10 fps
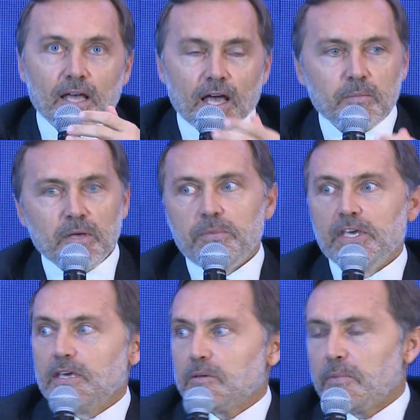
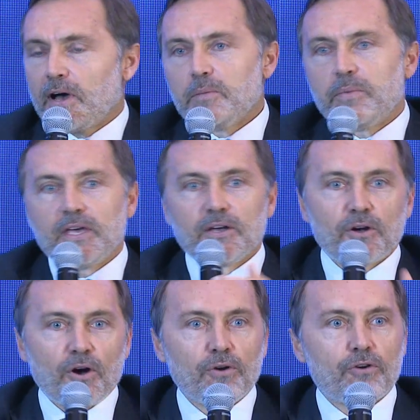MEP, piping,
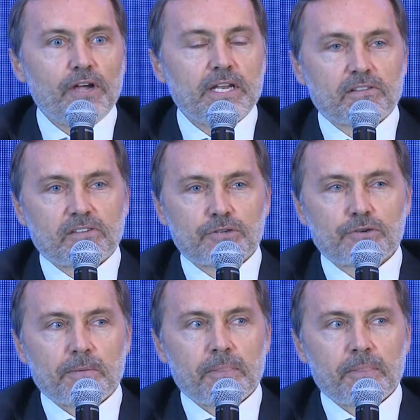concrete, etc.